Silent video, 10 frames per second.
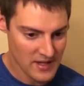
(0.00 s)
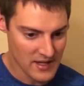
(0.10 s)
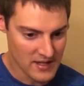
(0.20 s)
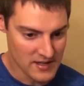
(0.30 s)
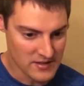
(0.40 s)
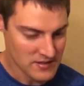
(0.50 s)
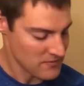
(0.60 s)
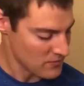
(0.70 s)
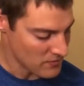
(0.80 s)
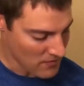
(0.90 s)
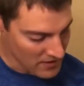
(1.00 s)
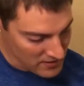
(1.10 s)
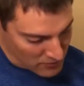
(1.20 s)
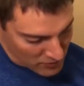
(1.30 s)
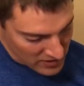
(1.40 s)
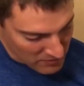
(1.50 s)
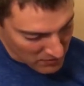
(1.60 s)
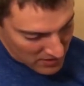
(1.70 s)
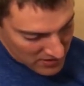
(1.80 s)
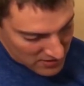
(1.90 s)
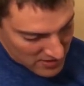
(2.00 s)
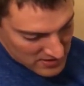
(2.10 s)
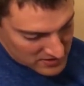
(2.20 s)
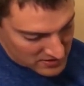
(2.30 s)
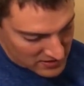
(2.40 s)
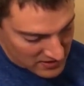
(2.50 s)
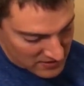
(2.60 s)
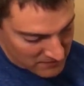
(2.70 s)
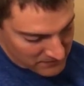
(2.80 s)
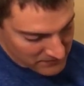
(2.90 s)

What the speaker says: and we're going to bar across the